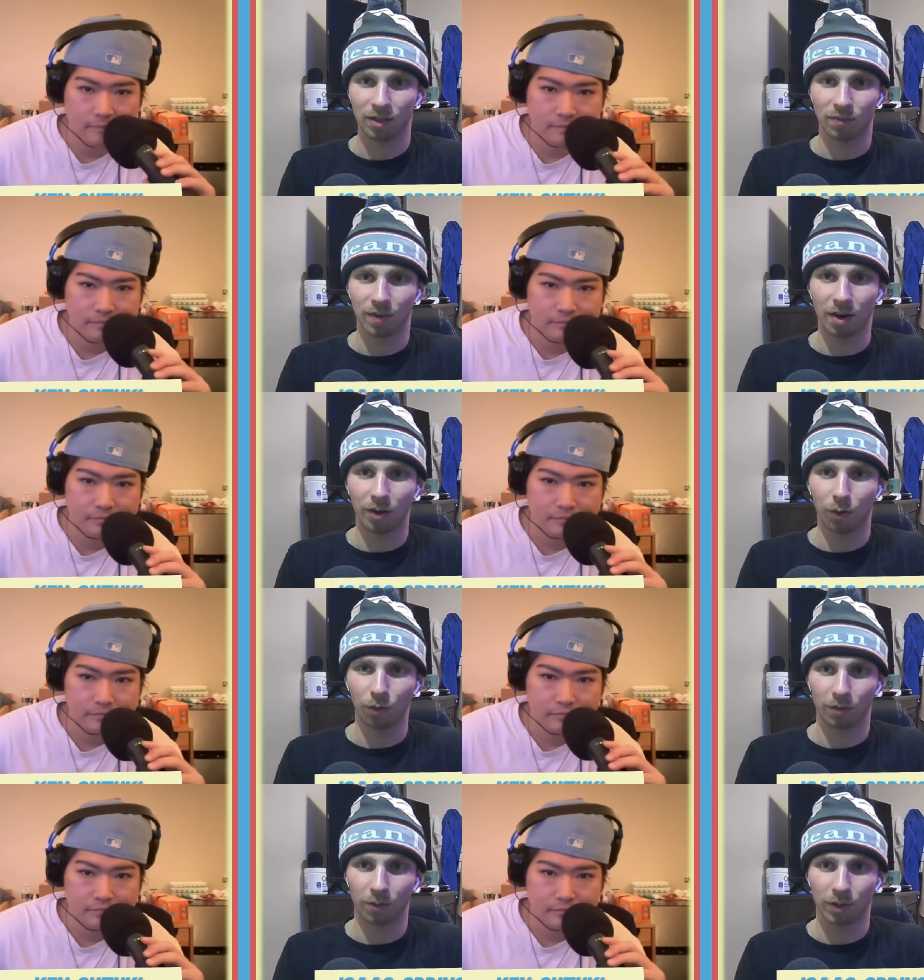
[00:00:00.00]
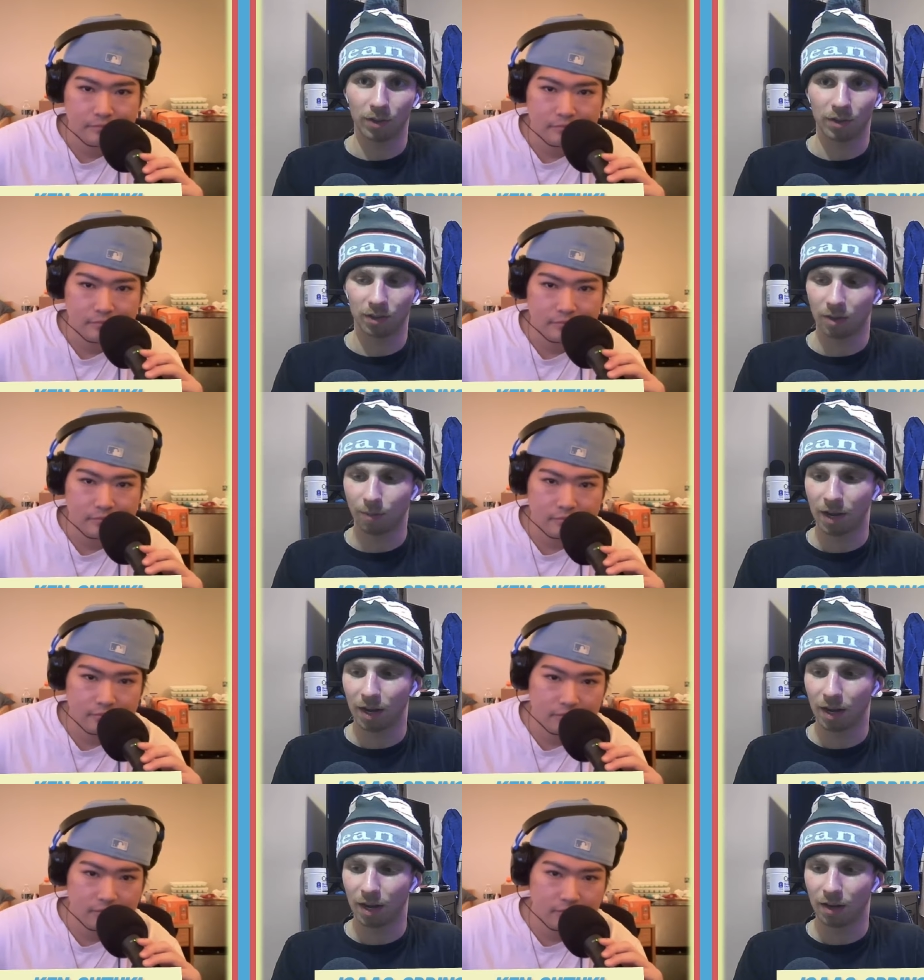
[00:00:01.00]
Speaker 1: he's very old if he wants to
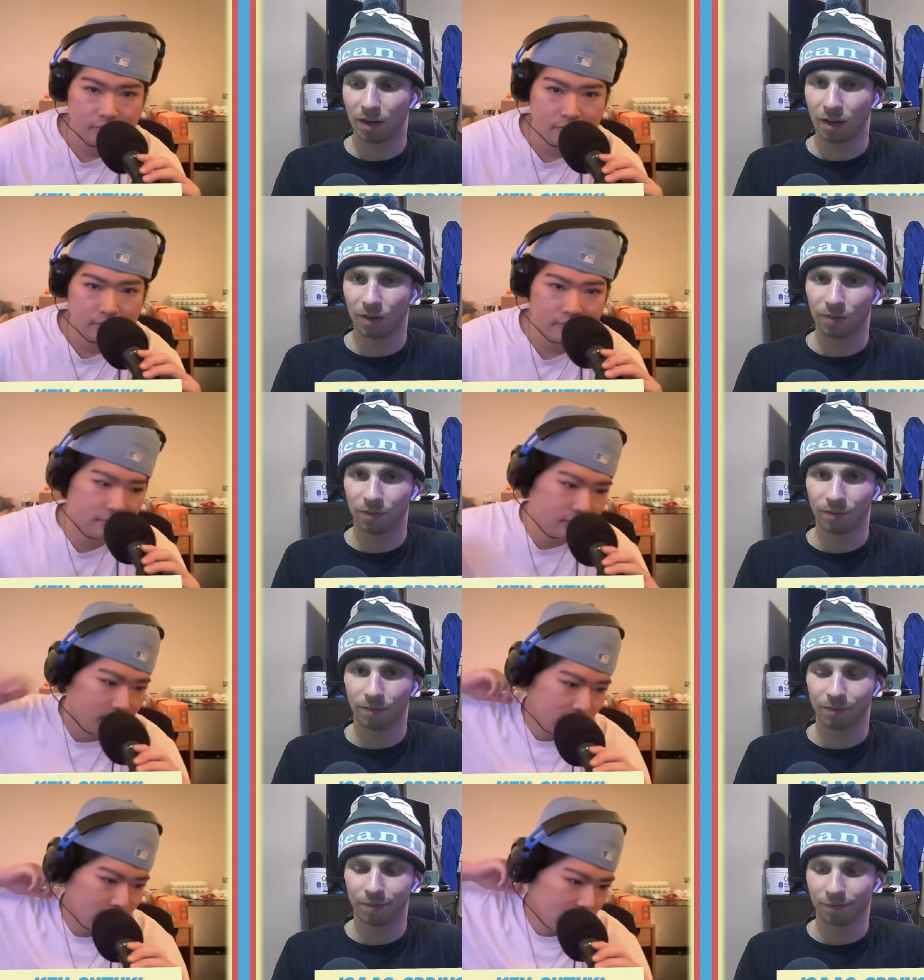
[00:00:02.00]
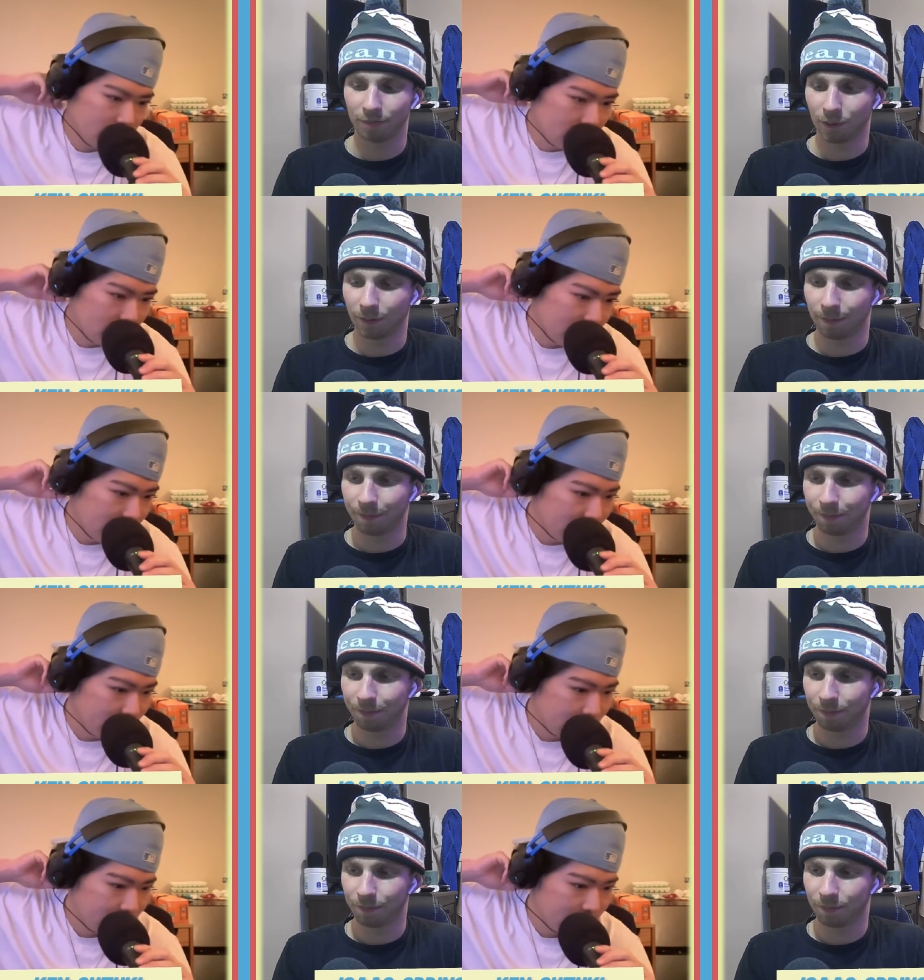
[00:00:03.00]
compete in it. You know. But yeah.
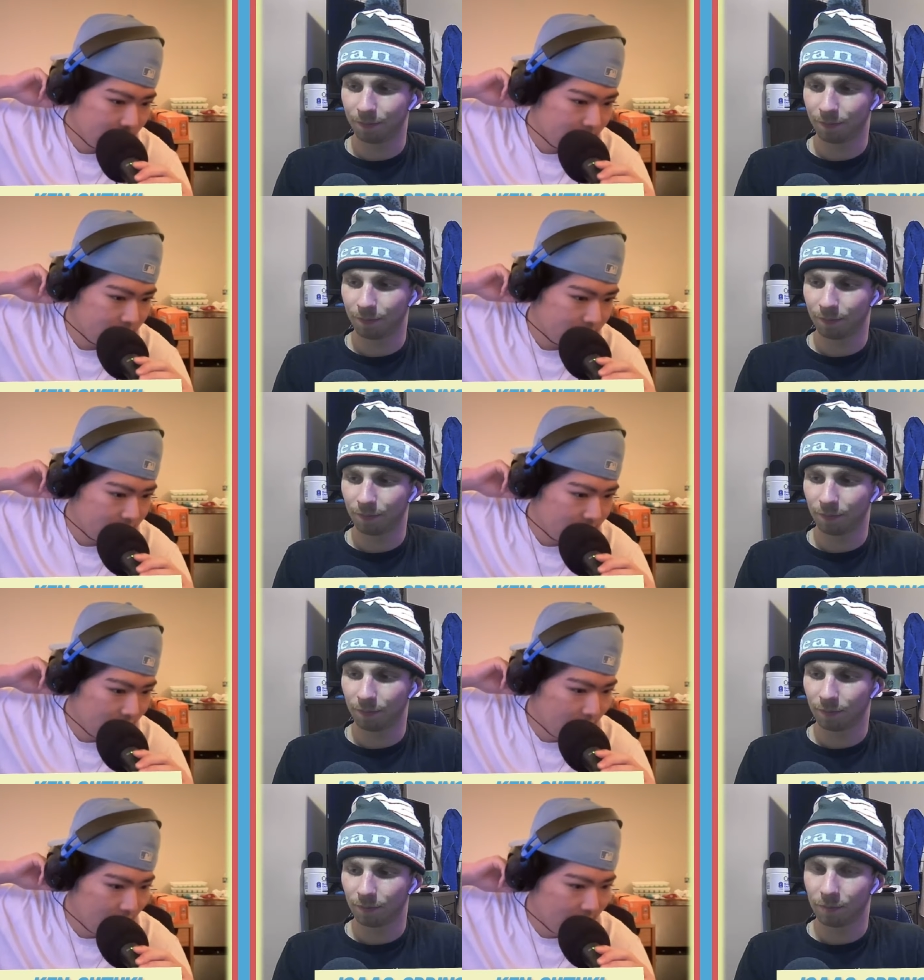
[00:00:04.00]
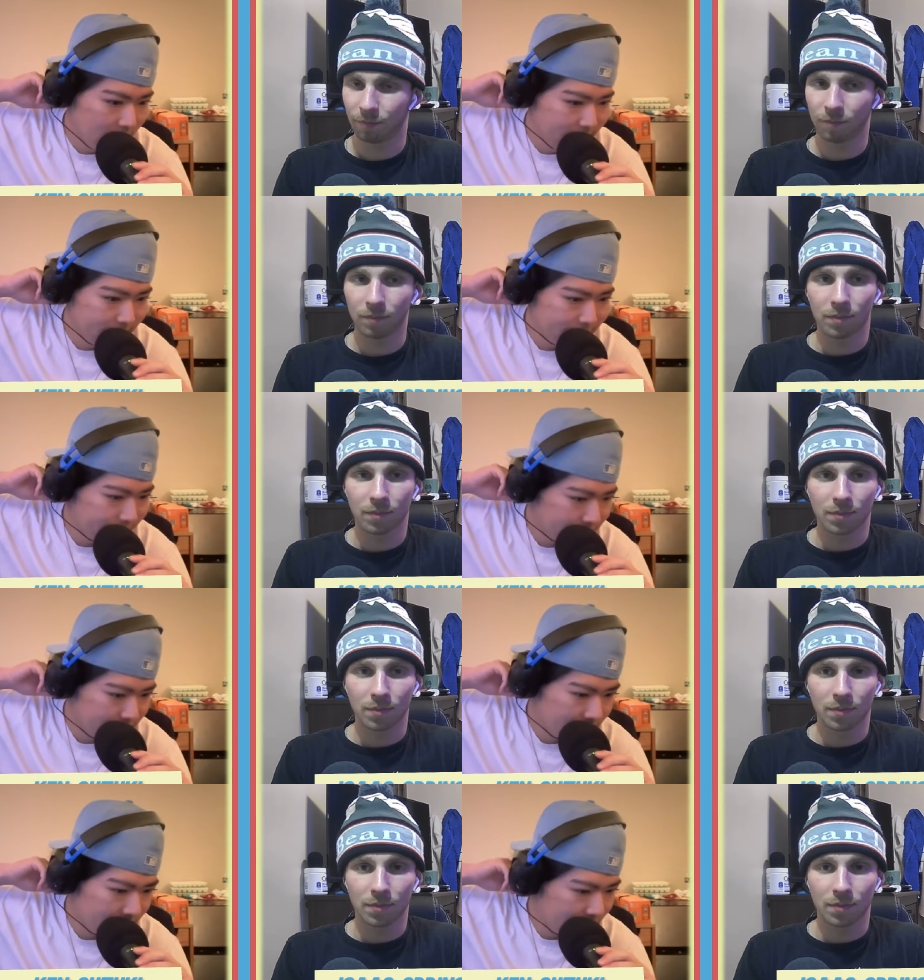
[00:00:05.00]
Speaker 2: Um.
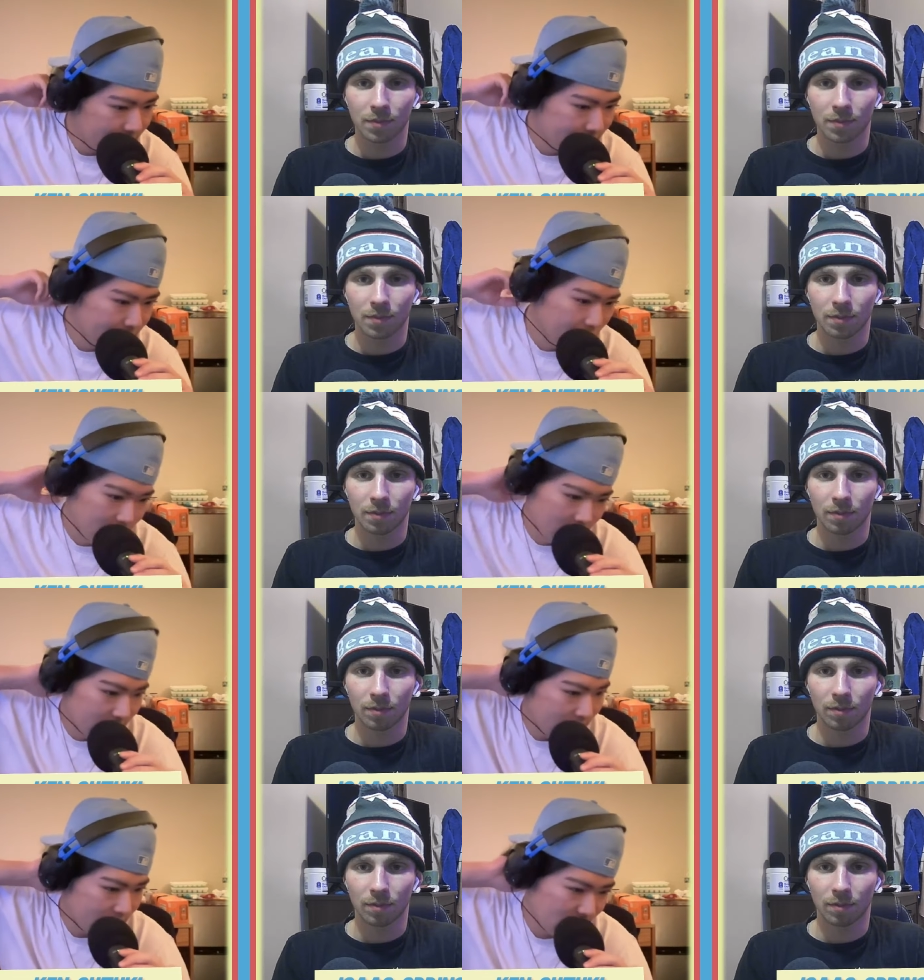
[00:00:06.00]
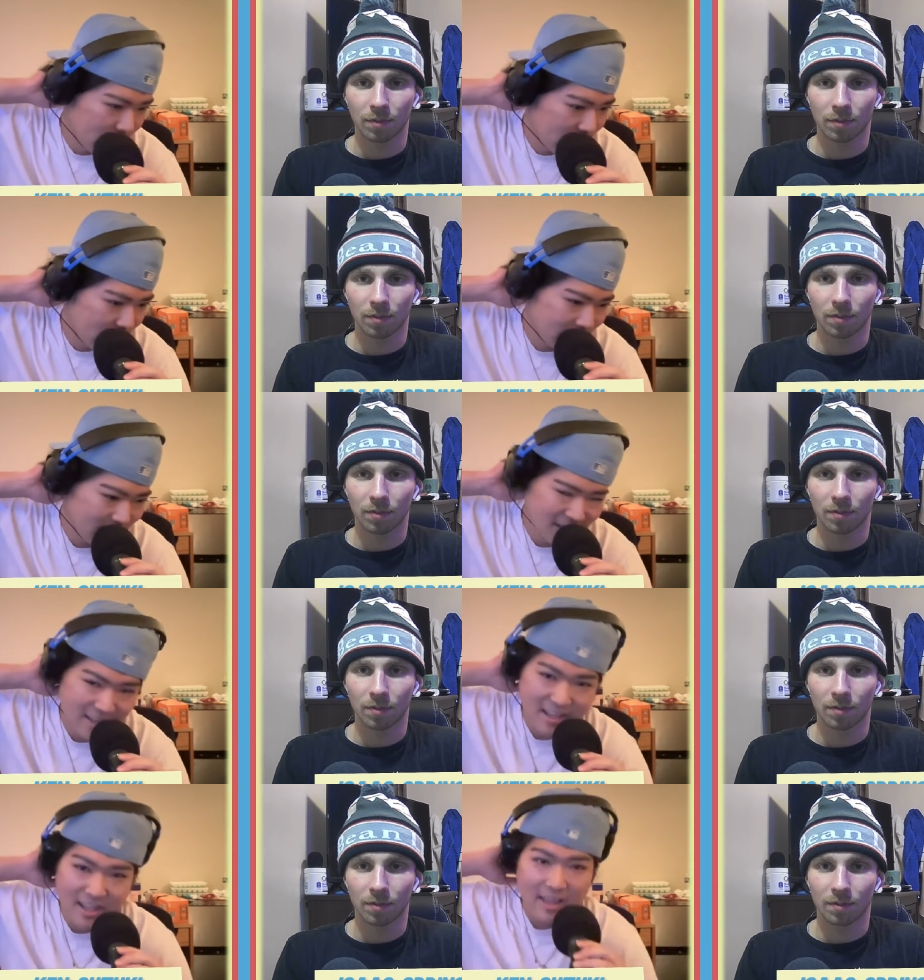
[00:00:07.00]
Let's move on. Uh,
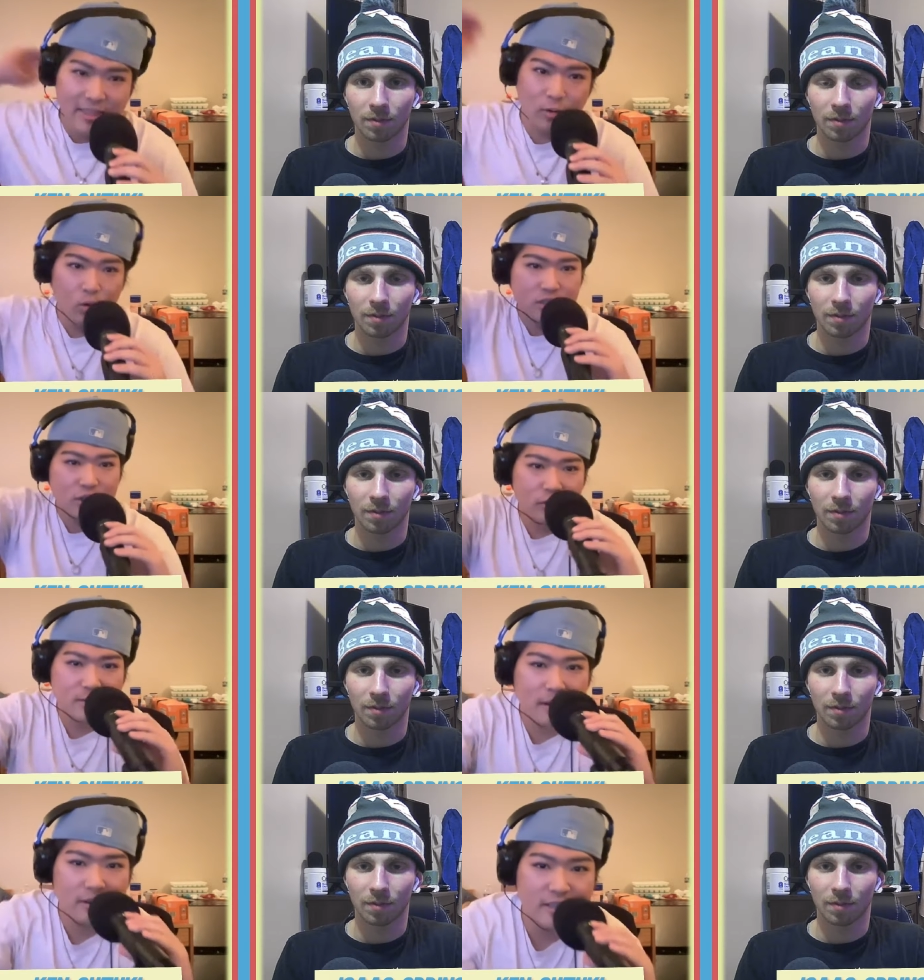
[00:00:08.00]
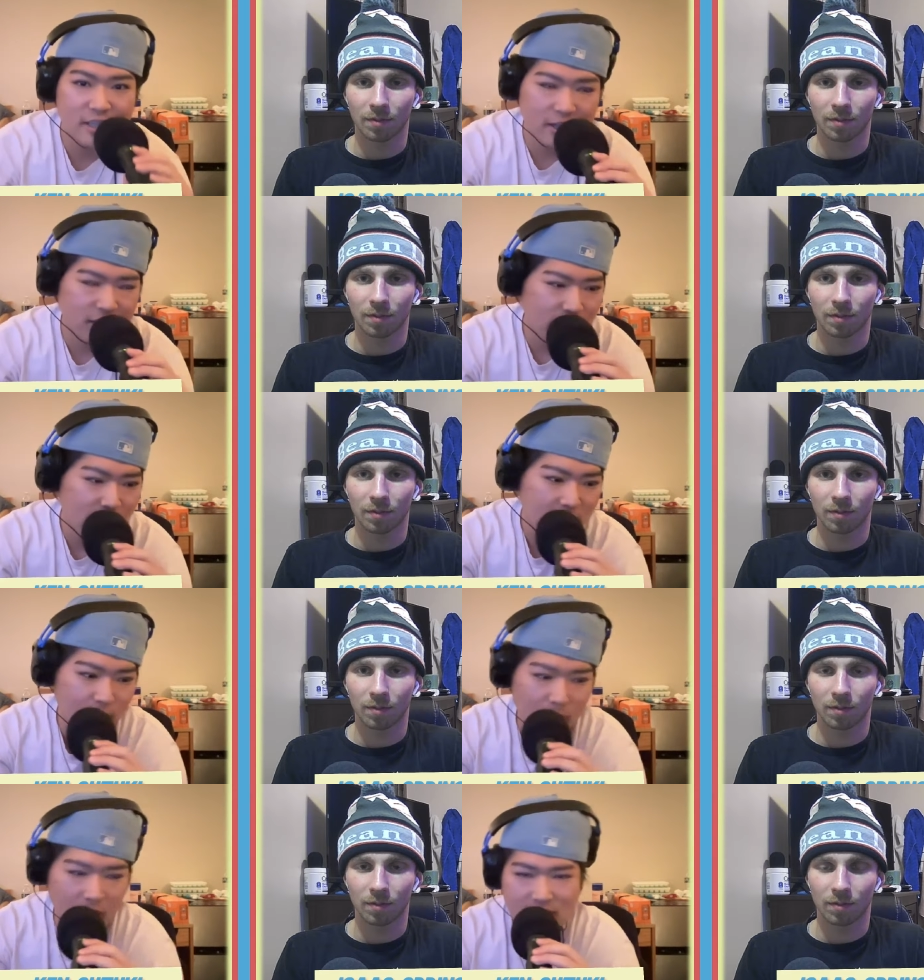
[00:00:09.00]
there was news about DJ
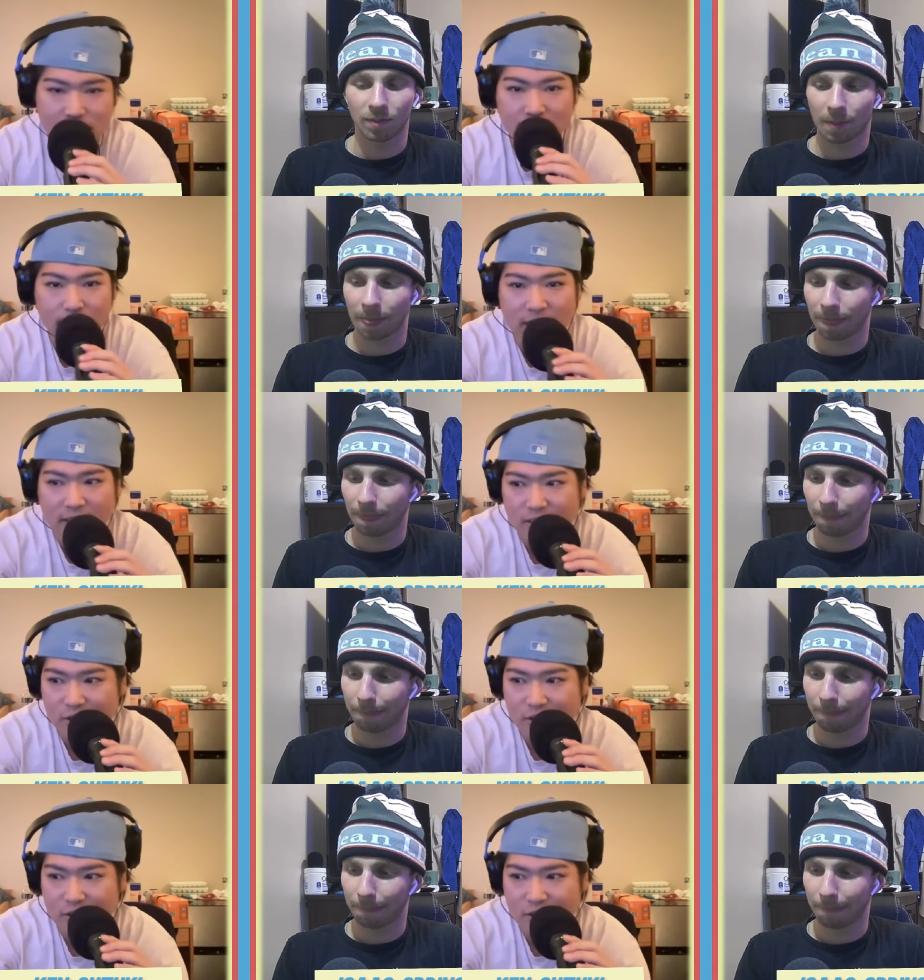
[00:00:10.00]
LeMahieu possibly needing